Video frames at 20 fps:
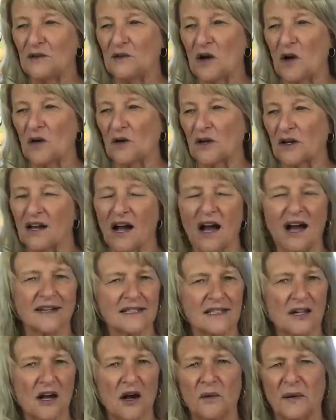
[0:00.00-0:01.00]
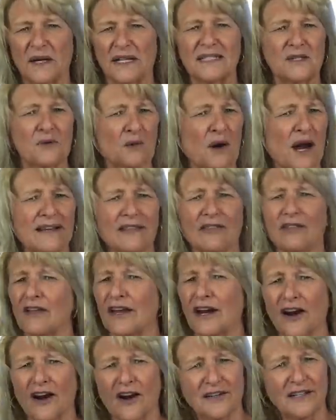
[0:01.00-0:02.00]
go to Costco, and it's right
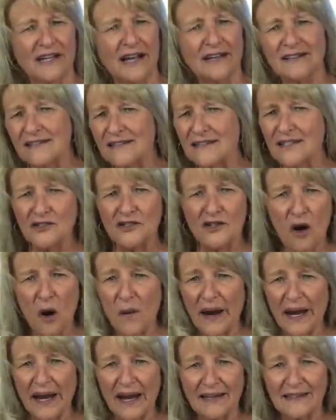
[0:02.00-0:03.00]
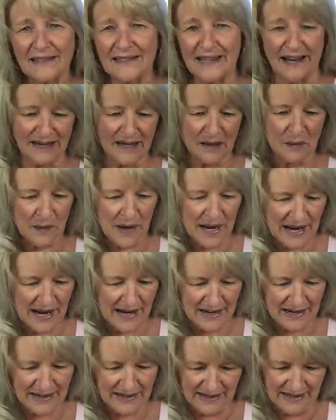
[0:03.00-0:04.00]
there next to Joann's
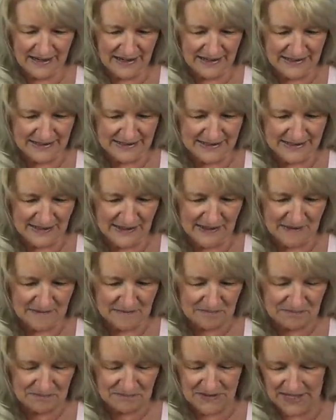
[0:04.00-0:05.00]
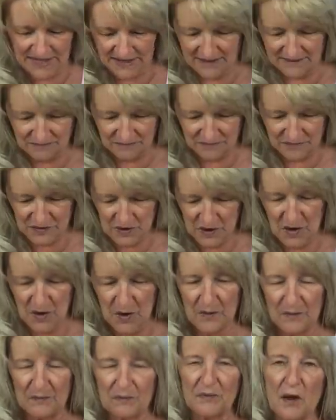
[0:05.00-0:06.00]
anyway. And uh, yeah.
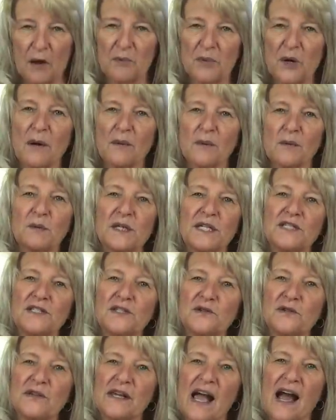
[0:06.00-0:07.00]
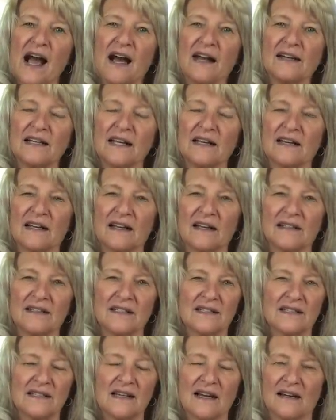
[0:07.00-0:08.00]
So I'll probably do that,
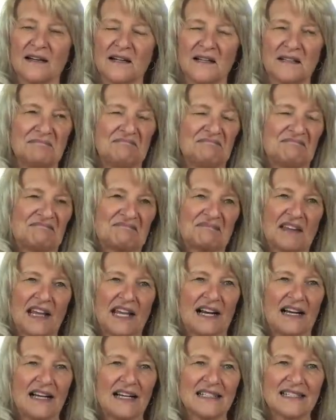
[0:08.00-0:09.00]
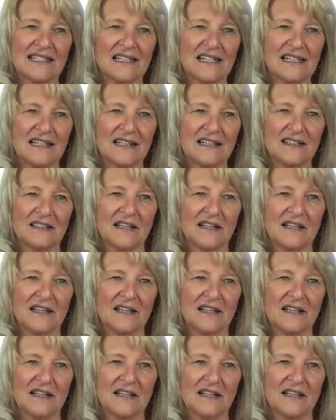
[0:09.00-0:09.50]
and um, yeah, it's a,